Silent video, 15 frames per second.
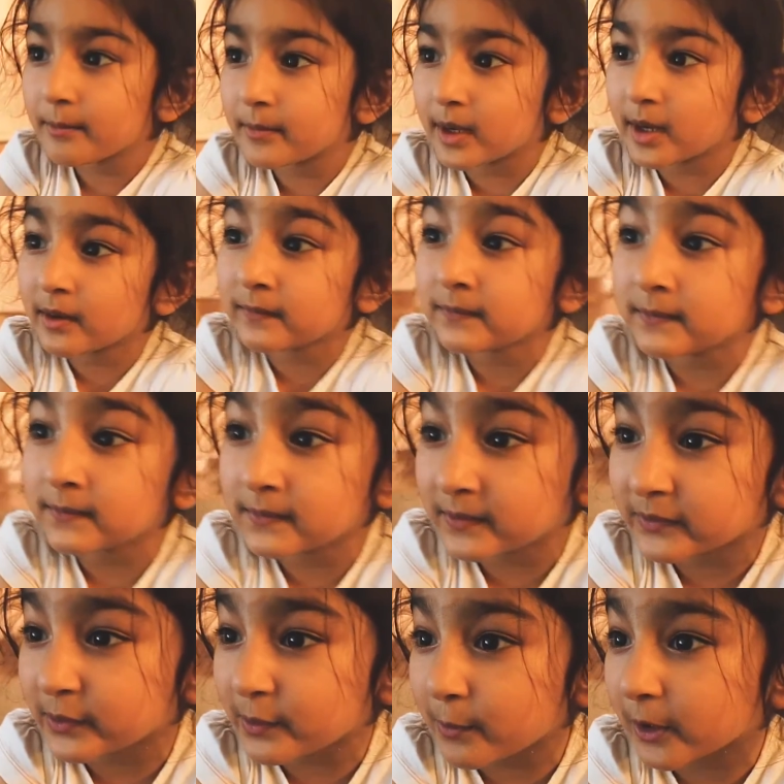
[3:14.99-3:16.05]
me and
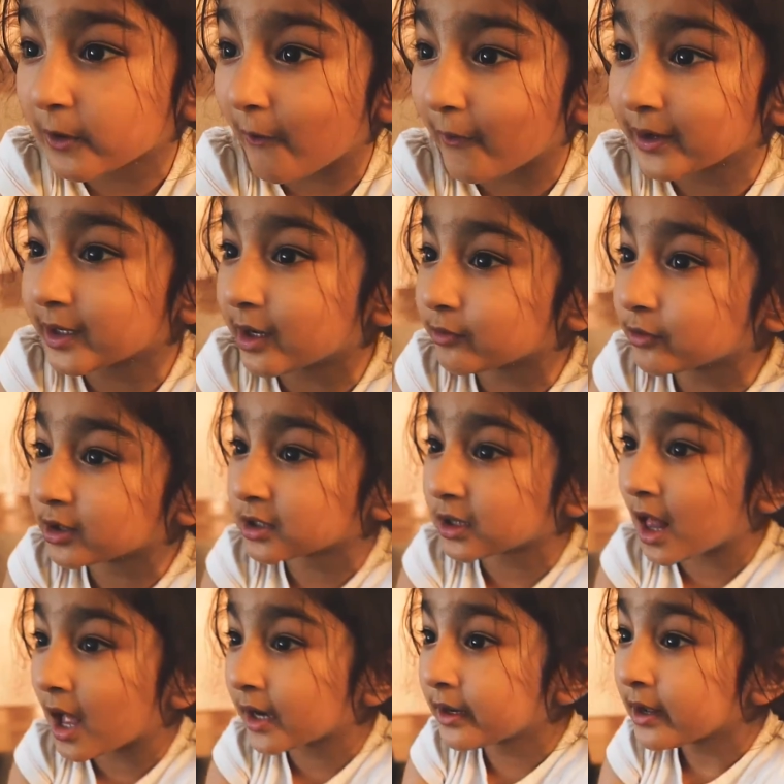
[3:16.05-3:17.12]
Lisa were going down the
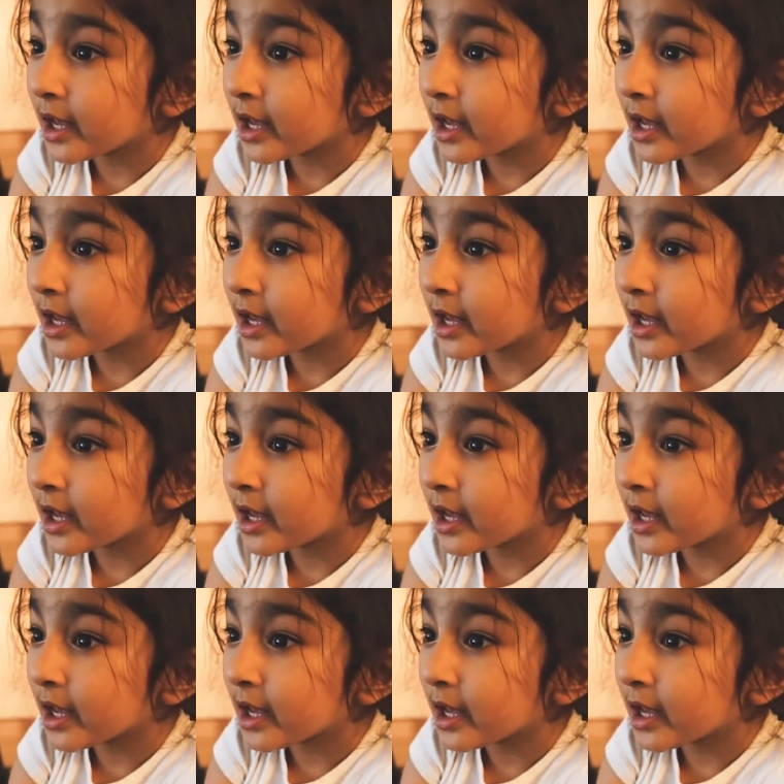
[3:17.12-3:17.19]
slide,